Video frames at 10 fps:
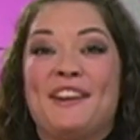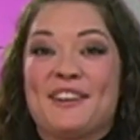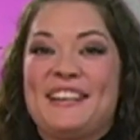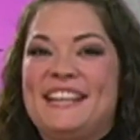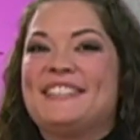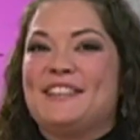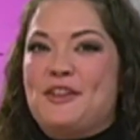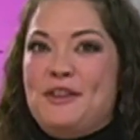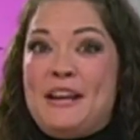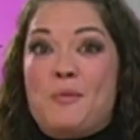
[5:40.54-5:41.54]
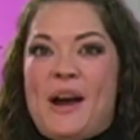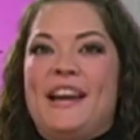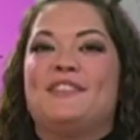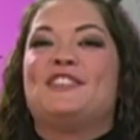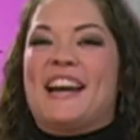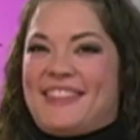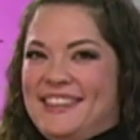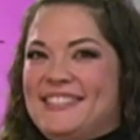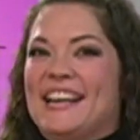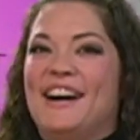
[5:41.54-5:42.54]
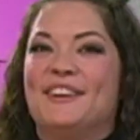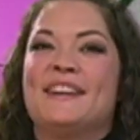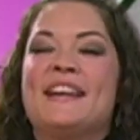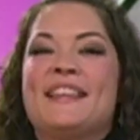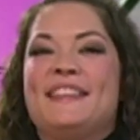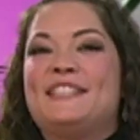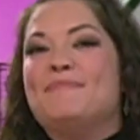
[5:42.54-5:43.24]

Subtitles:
of your keys in a unique way? Check this out. These